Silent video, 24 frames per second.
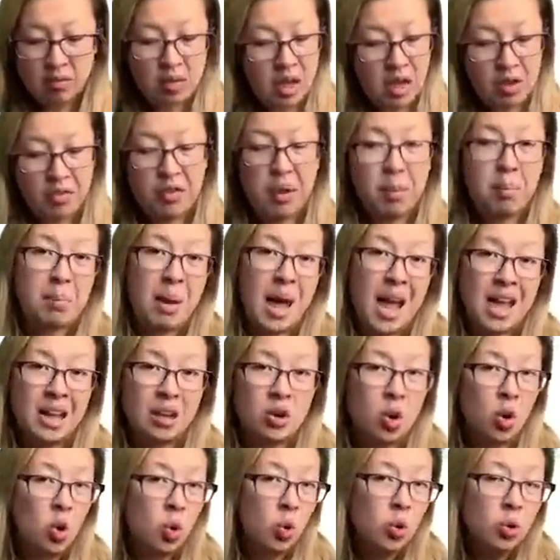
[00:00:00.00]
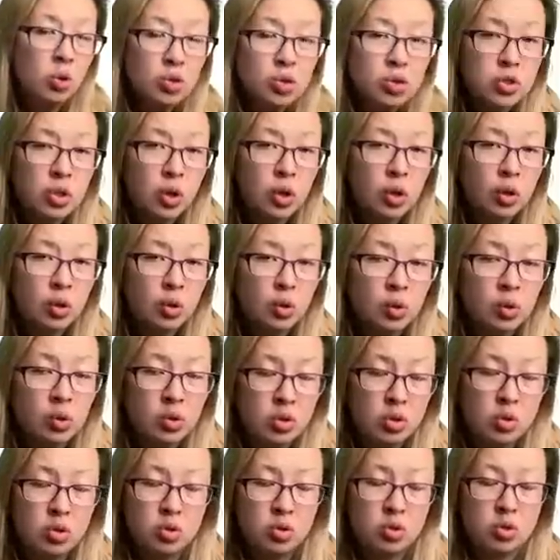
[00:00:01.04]
if a bank also
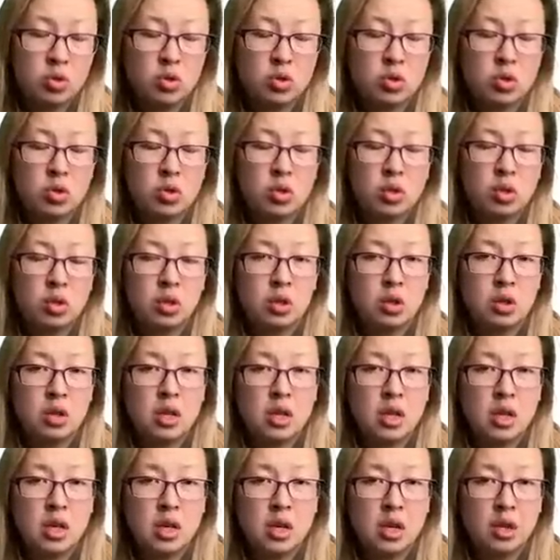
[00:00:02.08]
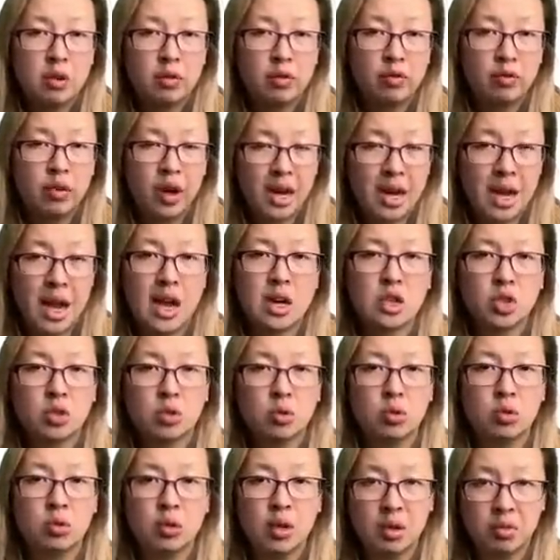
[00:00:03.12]
used the
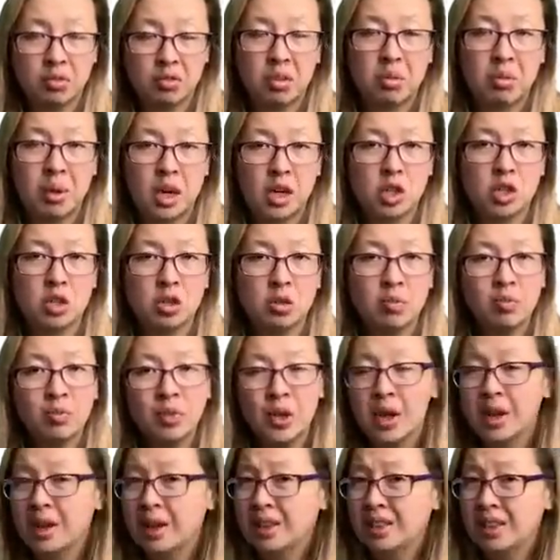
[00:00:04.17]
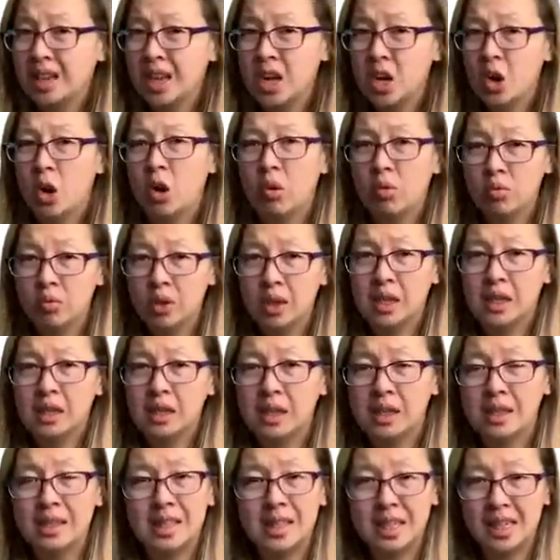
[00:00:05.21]
financial information, they're not
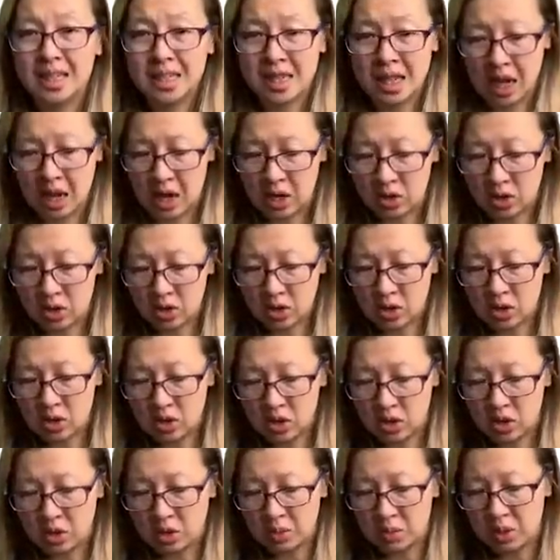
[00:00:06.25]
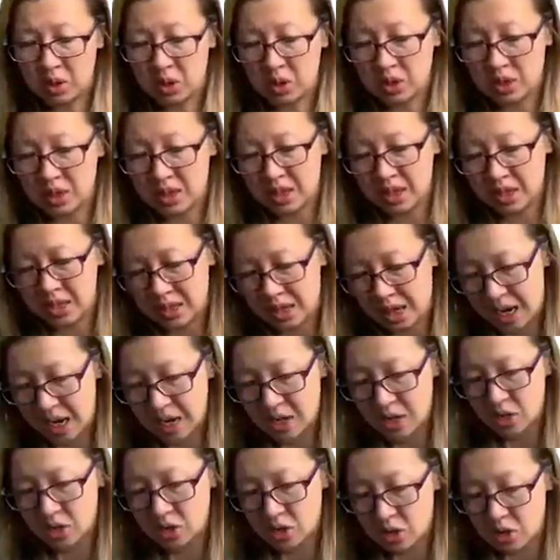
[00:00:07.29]
really the intended users because the
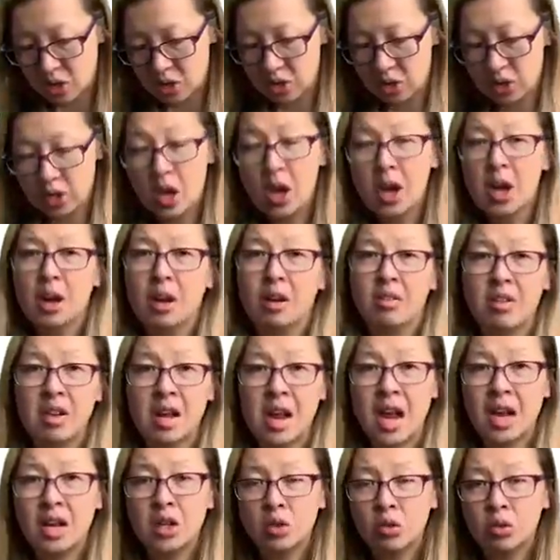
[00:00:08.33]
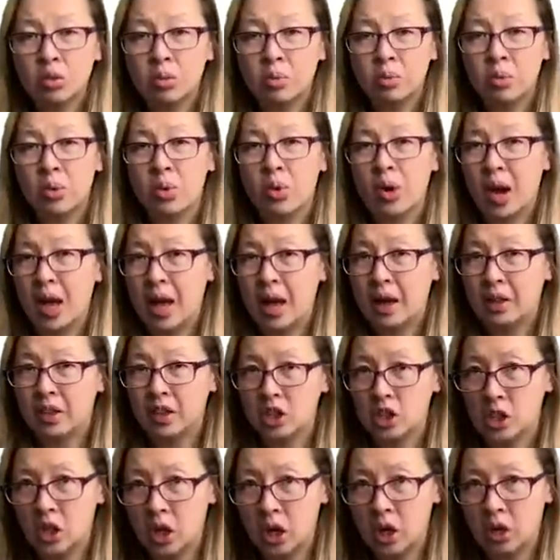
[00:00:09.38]
intended users of an annual report are the
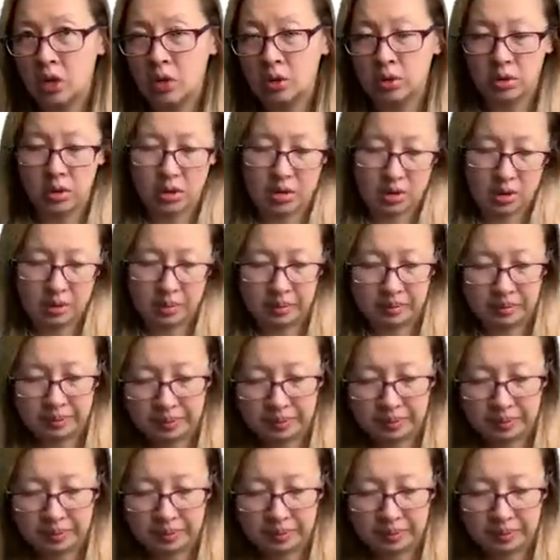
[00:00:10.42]
shareholders.